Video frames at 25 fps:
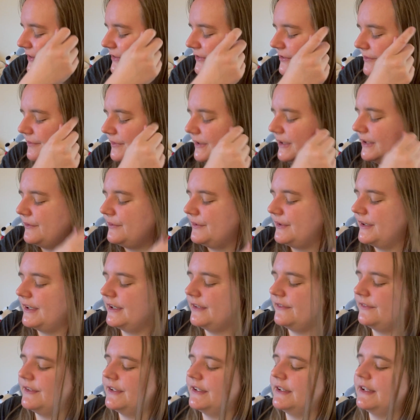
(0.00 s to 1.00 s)
some Liquid I
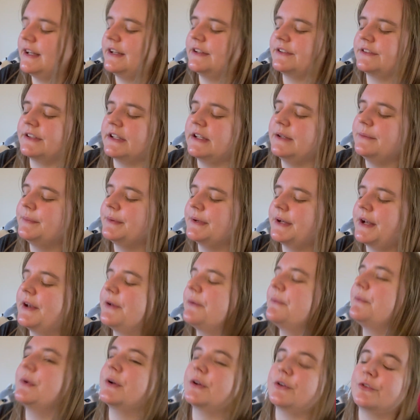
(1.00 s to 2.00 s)
V last night, but I
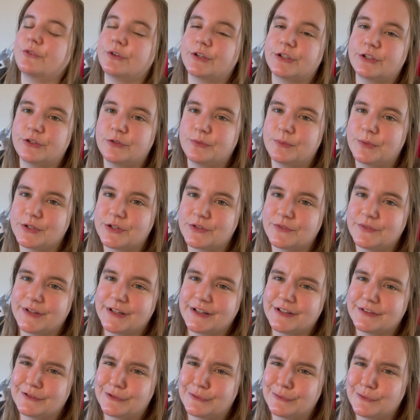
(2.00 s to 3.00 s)
didn't want to drink too much of it
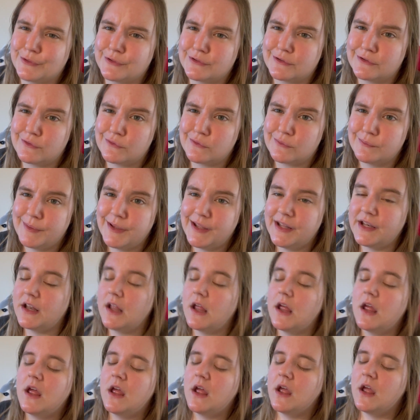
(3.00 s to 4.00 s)
because I wanted to go to bed.
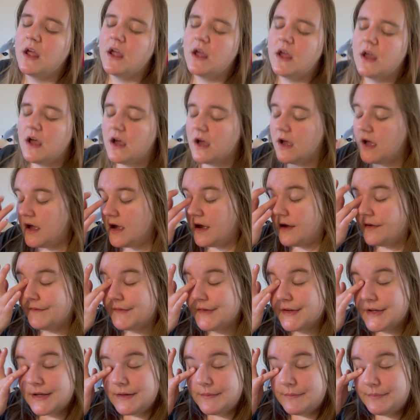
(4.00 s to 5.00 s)
Um,
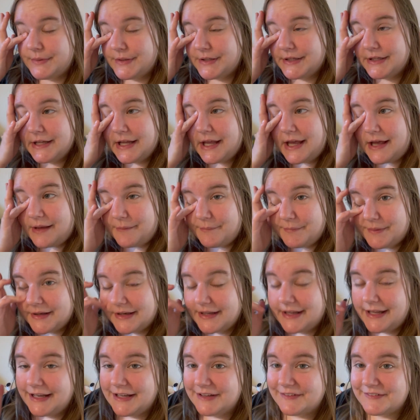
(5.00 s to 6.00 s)
but yeah, but
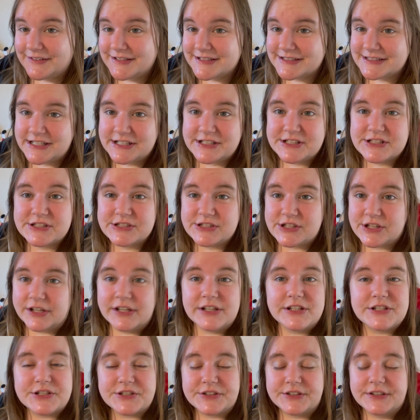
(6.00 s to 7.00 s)
anyways, I just thought
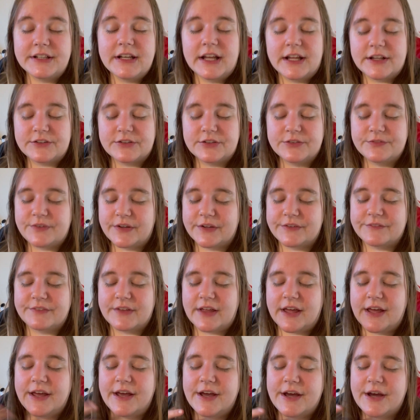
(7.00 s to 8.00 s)
I'd share that. I survived
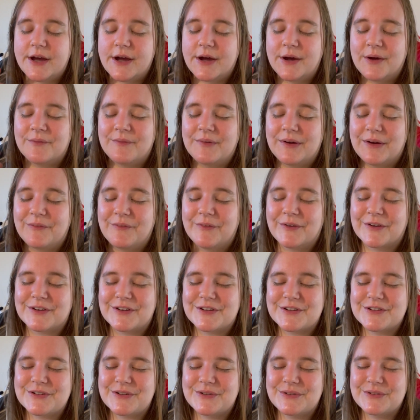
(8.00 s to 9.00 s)
that. Um, I wanted
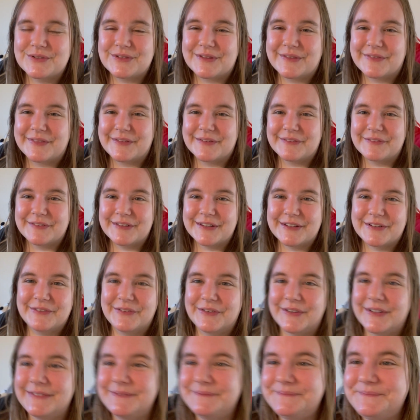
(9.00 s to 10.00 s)
to show you something really cool.